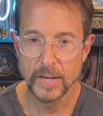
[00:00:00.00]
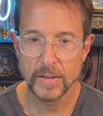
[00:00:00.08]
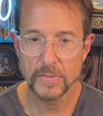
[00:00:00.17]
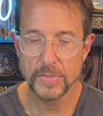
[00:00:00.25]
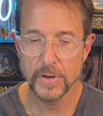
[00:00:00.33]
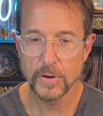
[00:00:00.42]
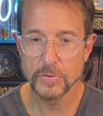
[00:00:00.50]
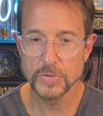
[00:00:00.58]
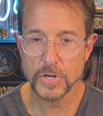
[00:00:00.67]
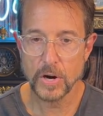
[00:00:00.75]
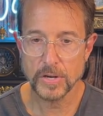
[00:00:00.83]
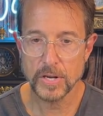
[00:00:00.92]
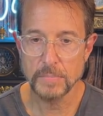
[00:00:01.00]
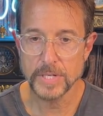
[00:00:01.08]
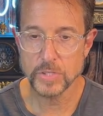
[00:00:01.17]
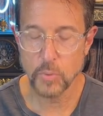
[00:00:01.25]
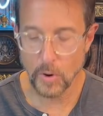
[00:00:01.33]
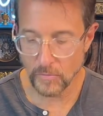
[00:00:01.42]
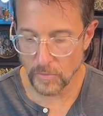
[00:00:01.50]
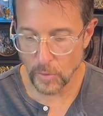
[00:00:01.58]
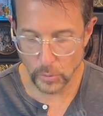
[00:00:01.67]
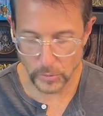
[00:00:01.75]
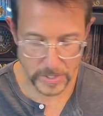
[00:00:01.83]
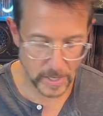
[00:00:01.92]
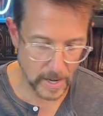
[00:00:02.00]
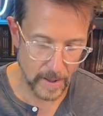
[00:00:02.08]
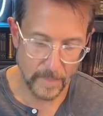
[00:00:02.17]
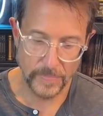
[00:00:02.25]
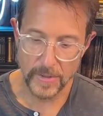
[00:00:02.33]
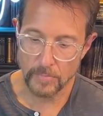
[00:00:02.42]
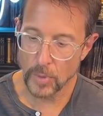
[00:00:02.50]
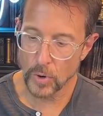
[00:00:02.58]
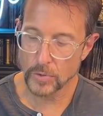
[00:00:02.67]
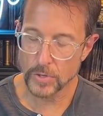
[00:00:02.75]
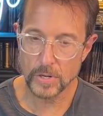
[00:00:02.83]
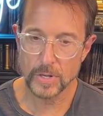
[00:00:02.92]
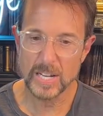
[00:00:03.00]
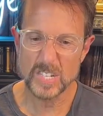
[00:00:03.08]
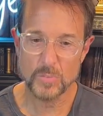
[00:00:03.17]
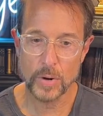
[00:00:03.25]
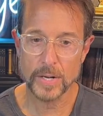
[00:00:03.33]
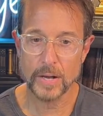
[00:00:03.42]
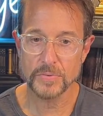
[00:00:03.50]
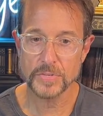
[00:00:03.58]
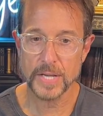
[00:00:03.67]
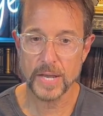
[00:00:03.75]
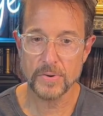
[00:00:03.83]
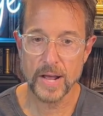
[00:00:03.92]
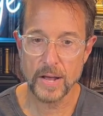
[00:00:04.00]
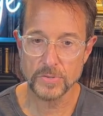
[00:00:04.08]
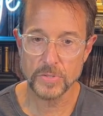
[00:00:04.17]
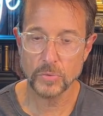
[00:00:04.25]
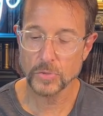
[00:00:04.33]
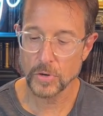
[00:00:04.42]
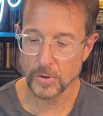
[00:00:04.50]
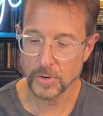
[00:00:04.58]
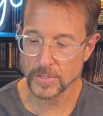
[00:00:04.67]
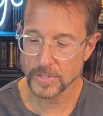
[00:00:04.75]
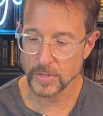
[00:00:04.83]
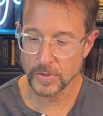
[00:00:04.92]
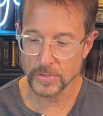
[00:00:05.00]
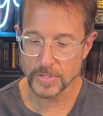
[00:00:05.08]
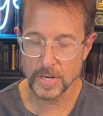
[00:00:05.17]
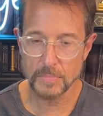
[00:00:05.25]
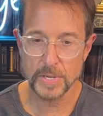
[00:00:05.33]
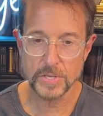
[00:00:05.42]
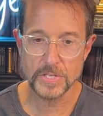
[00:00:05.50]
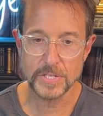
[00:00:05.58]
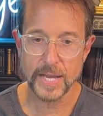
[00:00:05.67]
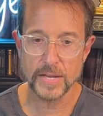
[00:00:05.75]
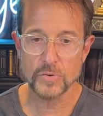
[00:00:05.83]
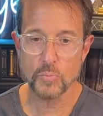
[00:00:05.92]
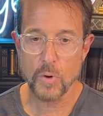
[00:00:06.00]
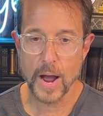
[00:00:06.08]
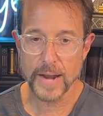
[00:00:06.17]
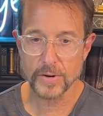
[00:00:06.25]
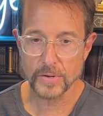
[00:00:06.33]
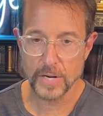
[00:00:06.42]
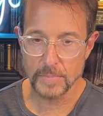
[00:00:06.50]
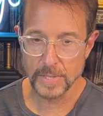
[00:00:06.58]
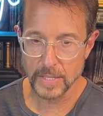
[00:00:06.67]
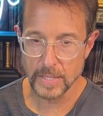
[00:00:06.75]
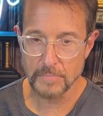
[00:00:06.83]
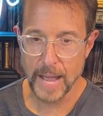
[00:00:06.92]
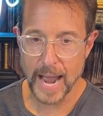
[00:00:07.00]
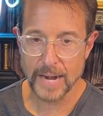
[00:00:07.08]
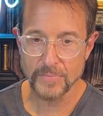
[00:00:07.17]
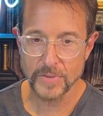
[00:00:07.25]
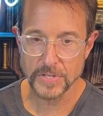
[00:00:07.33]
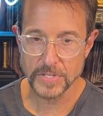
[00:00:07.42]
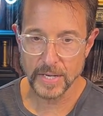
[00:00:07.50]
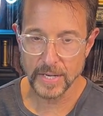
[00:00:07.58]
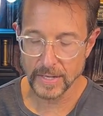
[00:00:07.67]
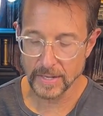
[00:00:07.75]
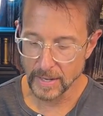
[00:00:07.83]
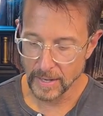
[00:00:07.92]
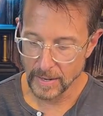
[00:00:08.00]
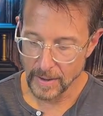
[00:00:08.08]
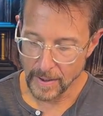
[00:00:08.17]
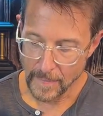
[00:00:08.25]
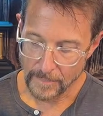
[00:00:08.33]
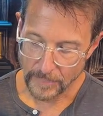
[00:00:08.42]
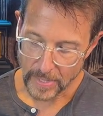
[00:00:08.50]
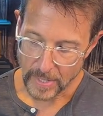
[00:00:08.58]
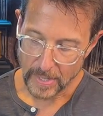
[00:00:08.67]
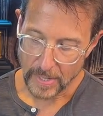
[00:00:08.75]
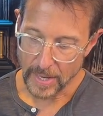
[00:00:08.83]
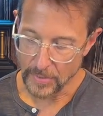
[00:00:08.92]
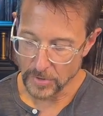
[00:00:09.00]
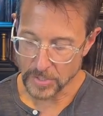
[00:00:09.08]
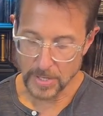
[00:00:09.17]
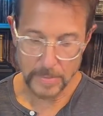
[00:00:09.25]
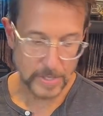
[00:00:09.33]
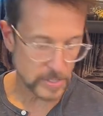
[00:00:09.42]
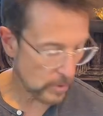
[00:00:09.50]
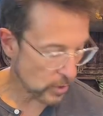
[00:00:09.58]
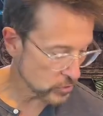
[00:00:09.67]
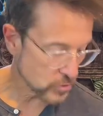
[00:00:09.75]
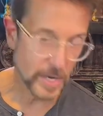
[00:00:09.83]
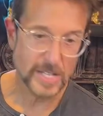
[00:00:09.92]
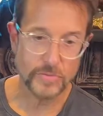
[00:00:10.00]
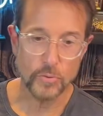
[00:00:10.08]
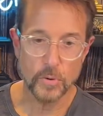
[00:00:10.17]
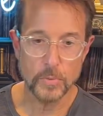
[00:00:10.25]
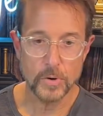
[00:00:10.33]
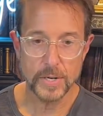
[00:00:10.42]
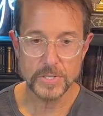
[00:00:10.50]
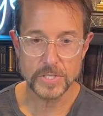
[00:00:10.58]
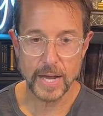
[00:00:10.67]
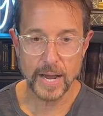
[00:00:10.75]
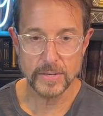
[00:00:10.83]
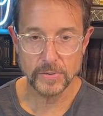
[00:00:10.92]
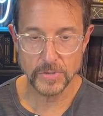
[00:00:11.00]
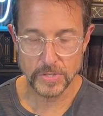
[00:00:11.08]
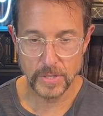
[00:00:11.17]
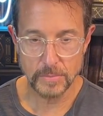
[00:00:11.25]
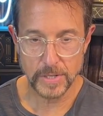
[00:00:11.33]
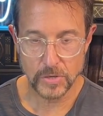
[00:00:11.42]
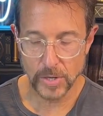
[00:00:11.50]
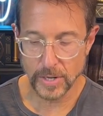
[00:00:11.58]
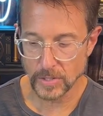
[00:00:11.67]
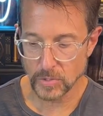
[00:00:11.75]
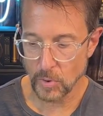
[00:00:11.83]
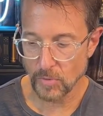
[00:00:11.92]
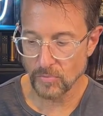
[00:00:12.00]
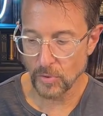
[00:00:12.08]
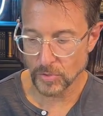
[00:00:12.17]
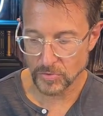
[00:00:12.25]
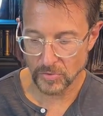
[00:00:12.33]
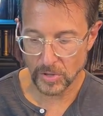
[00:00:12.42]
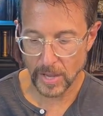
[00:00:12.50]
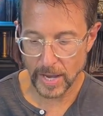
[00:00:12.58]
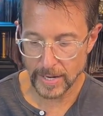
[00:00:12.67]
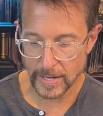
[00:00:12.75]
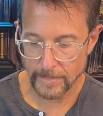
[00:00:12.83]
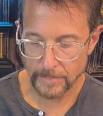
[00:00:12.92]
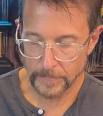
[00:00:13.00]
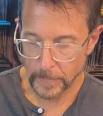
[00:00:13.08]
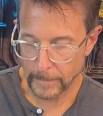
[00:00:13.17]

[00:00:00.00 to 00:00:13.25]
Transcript: Those are going to be 12 volt. The motor is running off standard household current. So there's going to be a standard wire coming in the back of this thing. And there's going to be a small transformer inside here that's going to be creating 12 volts for the lighting.